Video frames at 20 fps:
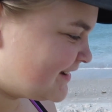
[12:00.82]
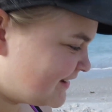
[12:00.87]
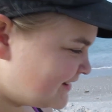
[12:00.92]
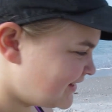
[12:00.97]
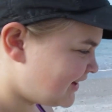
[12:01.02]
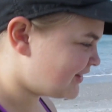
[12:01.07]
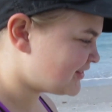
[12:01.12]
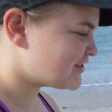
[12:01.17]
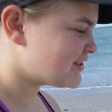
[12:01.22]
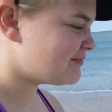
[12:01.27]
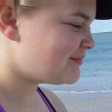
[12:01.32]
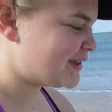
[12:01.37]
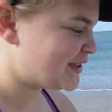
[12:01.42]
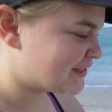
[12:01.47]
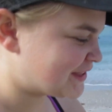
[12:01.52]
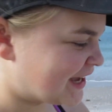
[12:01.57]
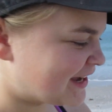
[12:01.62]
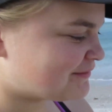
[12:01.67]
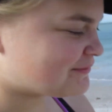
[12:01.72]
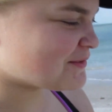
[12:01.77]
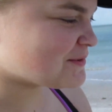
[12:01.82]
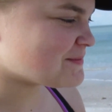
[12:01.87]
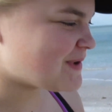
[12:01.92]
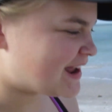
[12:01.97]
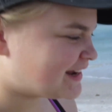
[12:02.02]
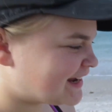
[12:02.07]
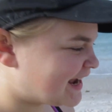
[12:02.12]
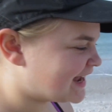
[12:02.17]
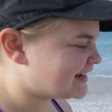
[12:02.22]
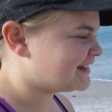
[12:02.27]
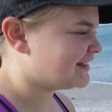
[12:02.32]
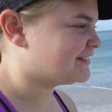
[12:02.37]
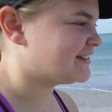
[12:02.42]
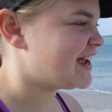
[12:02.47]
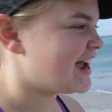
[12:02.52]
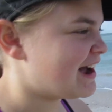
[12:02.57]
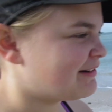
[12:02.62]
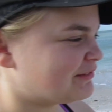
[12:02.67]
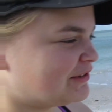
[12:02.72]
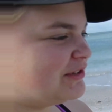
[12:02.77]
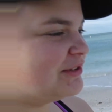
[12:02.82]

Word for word: Y'all should be thankful my dad doesn't have a